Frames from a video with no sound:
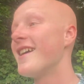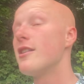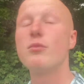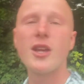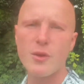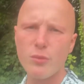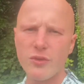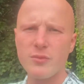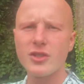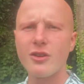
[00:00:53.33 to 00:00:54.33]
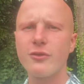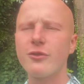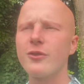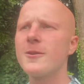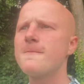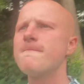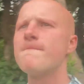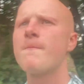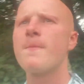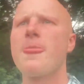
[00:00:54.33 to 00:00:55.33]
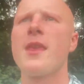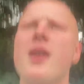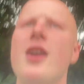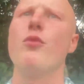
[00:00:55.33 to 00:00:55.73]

playing with himself and